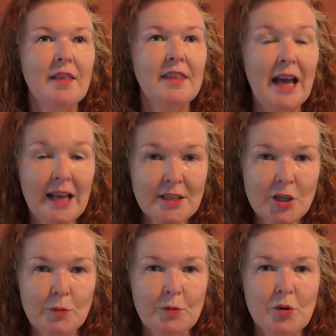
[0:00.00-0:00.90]
The
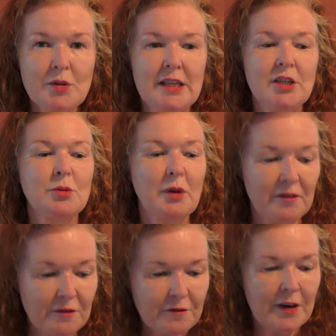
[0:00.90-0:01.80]
antelope goes into a
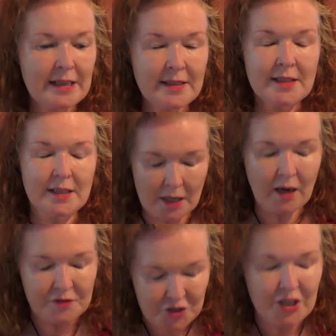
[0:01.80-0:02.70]
frenzy
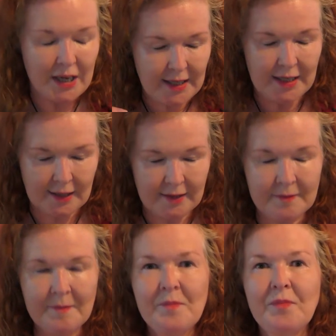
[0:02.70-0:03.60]
of shaking.
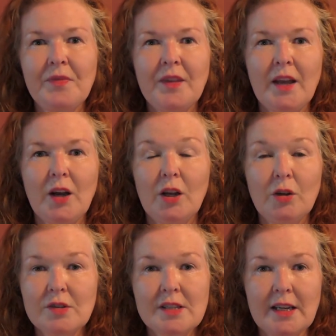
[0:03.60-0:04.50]

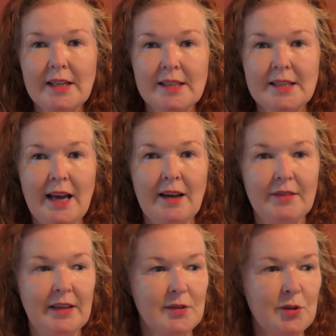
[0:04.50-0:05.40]
Looks like it's
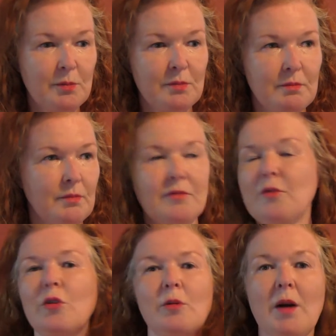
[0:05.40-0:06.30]
having some
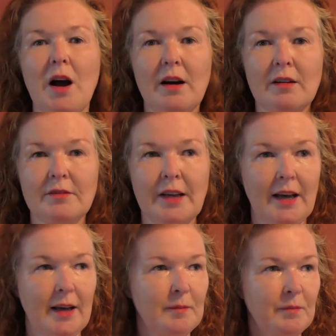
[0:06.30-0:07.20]
form of
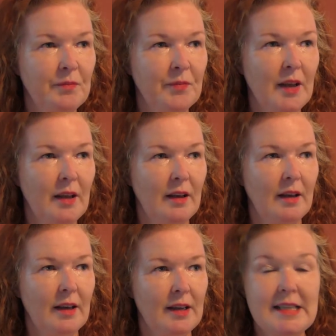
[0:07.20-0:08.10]

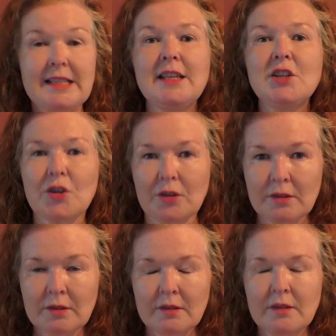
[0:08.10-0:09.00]
a seizure.
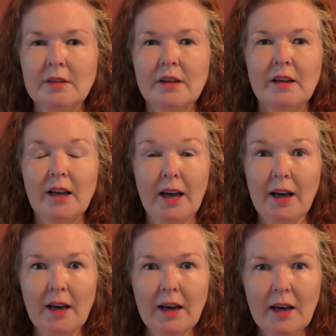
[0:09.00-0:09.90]

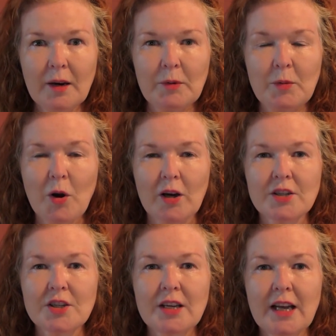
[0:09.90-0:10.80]
And we
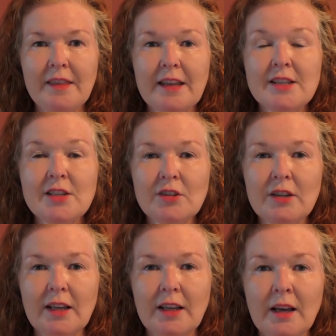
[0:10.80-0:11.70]
watch, and then
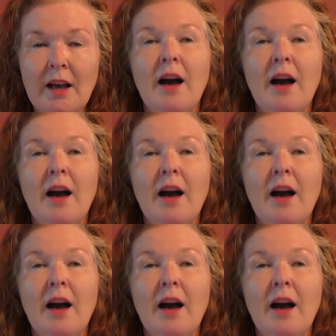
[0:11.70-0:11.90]
suddenly